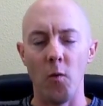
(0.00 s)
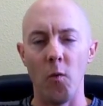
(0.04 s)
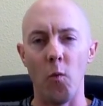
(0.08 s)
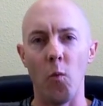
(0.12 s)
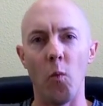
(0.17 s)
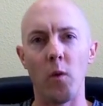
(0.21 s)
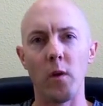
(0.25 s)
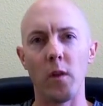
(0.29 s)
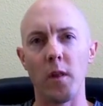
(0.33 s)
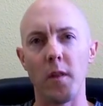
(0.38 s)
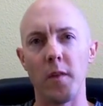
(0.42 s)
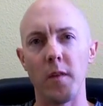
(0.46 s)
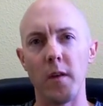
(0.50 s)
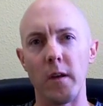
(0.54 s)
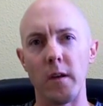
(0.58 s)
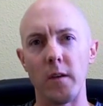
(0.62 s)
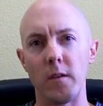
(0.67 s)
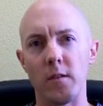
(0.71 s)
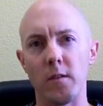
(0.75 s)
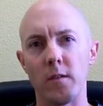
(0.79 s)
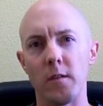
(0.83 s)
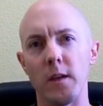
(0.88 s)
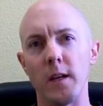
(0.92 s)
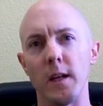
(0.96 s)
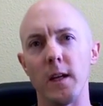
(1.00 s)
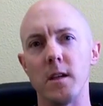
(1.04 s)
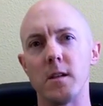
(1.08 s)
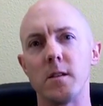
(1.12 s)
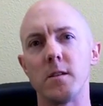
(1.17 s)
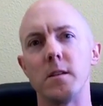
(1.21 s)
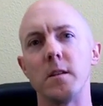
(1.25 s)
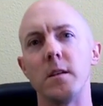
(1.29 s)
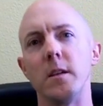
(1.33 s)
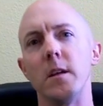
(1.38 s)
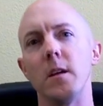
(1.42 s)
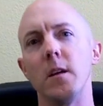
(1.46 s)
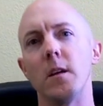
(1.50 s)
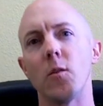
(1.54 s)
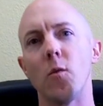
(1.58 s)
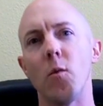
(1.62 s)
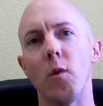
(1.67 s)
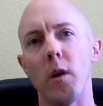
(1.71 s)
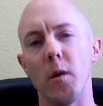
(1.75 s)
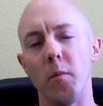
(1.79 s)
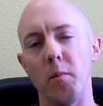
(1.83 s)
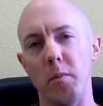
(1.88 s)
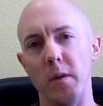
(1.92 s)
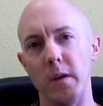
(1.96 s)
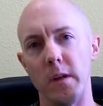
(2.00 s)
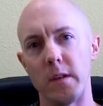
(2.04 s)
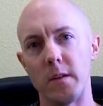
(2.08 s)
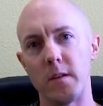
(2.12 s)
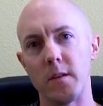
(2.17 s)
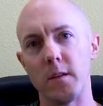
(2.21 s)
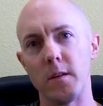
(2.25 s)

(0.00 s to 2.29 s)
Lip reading: One of the things that I see quite a bit,